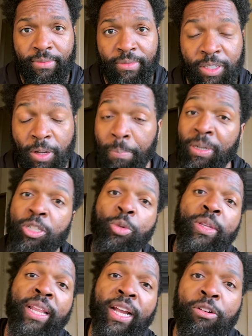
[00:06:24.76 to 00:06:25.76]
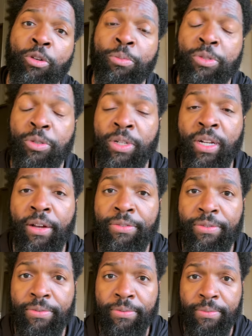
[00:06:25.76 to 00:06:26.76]
He's gonna put you in that group soon
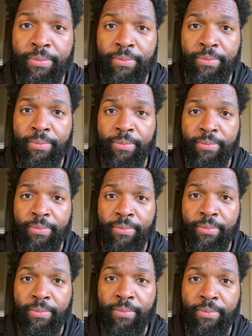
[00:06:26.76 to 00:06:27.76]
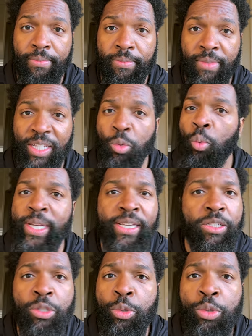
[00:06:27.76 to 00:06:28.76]
enough. His we
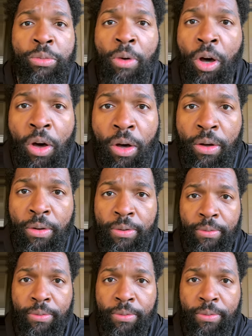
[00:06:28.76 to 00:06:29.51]
is too small.